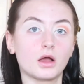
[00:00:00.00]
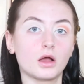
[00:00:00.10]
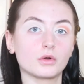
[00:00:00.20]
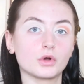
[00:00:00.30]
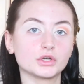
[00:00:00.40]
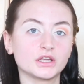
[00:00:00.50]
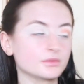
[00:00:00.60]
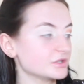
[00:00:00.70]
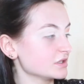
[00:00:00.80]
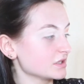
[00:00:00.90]
Oh Honey,
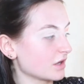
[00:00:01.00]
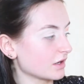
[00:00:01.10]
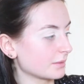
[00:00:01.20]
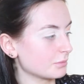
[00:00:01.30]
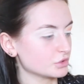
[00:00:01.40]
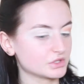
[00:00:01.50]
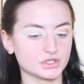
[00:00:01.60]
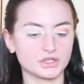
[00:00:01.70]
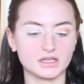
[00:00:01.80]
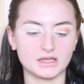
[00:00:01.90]
which is this kind of like
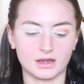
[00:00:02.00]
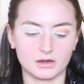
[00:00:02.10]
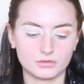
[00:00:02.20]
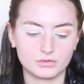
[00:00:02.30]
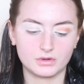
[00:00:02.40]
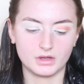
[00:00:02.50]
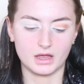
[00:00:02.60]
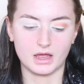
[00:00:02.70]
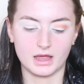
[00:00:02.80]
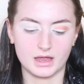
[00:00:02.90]
mustardy yellow,
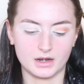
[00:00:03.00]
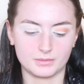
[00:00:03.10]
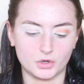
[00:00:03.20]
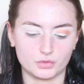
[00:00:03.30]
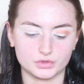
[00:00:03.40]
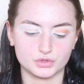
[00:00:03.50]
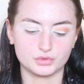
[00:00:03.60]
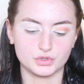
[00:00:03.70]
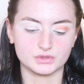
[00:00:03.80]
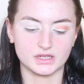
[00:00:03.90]
and I'm going to
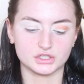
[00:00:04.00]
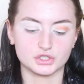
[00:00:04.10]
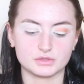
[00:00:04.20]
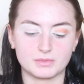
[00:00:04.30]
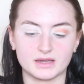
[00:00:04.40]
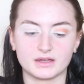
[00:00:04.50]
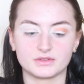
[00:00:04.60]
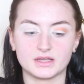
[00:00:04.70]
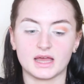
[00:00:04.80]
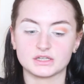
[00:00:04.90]
use that to just blend out
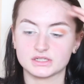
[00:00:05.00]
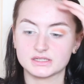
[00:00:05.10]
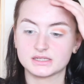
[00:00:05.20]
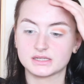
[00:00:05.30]
the edges.